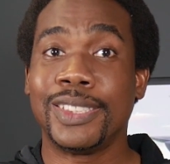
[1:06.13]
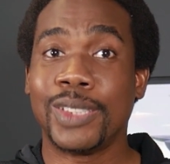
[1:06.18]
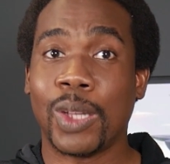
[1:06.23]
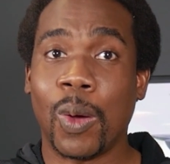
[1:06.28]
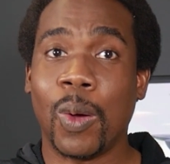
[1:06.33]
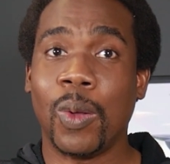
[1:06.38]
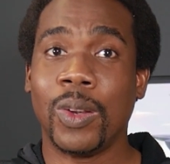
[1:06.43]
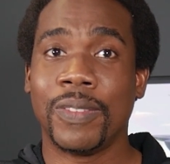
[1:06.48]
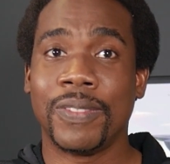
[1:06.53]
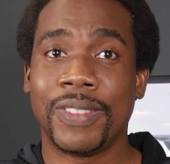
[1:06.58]

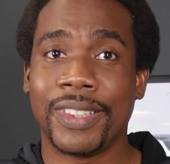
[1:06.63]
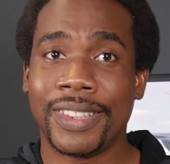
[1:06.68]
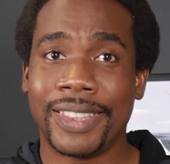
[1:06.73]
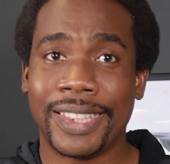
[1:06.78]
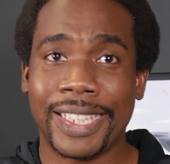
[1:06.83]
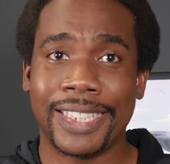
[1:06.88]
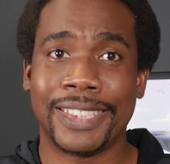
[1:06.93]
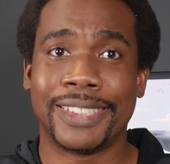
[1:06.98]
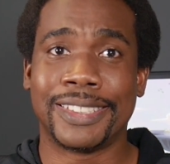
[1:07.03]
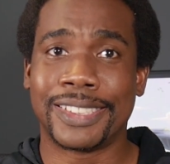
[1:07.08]
all of the
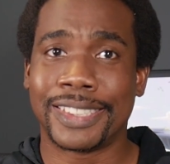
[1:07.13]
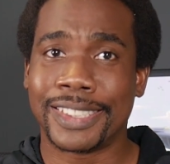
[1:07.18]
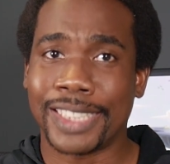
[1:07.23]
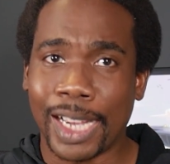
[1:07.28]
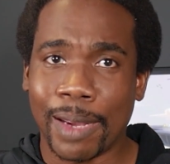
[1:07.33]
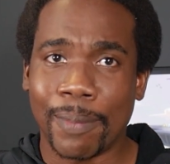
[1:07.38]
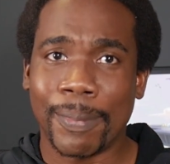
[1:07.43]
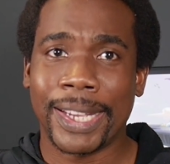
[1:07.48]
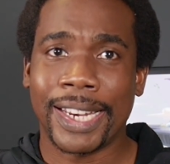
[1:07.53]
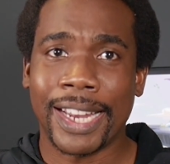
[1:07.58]
things
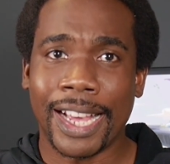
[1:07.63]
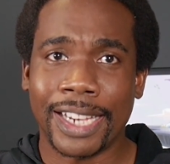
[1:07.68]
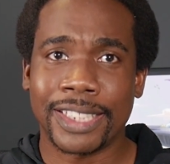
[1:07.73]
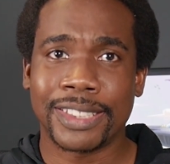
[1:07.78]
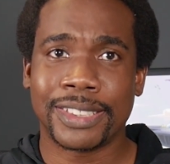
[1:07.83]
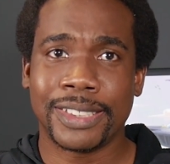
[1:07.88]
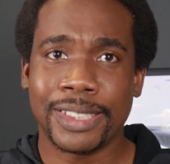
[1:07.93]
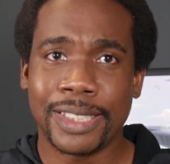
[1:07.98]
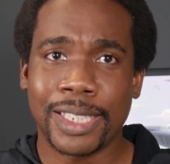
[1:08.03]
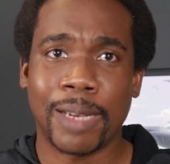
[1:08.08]
that might
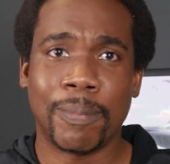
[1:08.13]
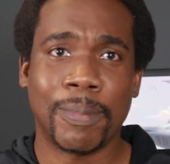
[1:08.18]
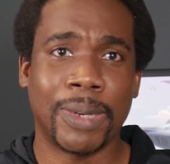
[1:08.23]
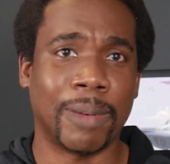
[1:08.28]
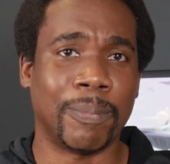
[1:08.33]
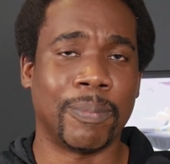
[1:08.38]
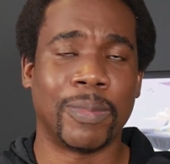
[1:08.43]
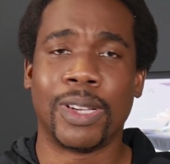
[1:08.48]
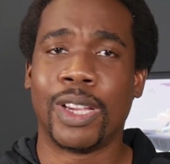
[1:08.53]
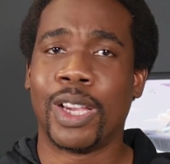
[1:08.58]
actually come
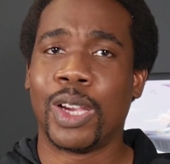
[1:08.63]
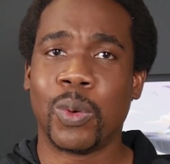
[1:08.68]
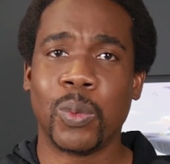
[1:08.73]
up.